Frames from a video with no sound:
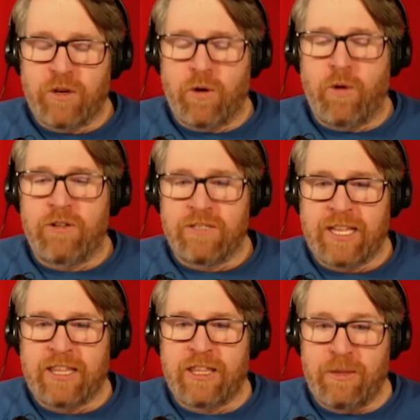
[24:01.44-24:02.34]
goals
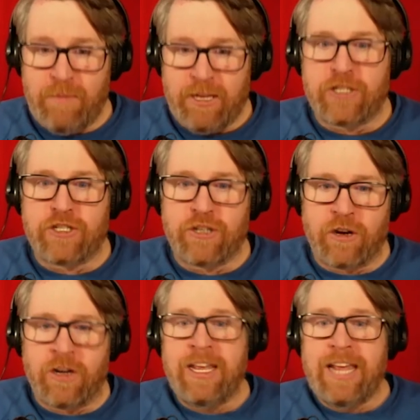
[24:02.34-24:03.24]
that the
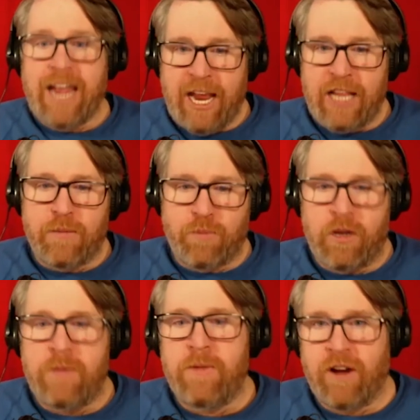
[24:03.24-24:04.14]
minister and the
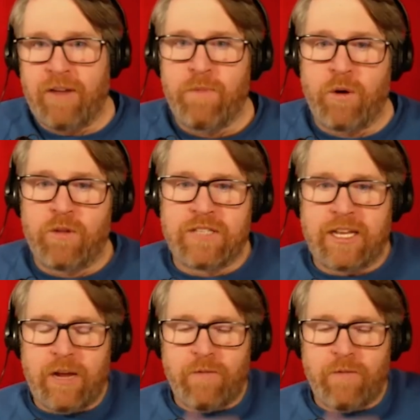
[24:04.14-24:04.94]
premier have both set out